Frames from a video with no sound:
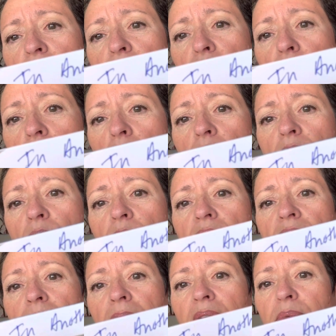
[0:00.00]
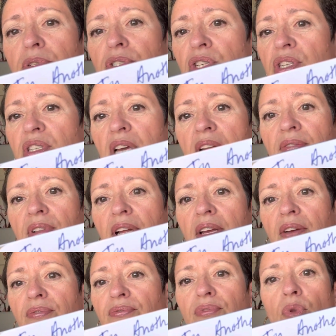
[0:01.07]
they're going with it, but it was just kind of like
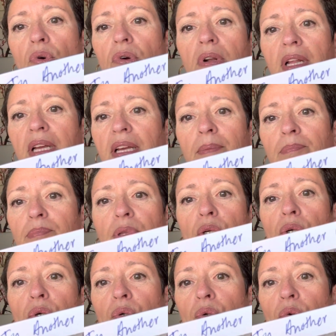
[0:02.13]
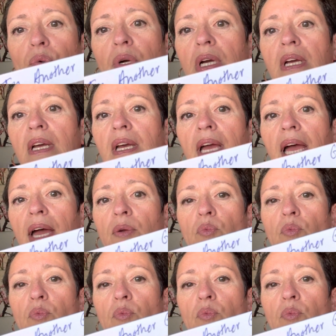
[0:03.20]
like a blue and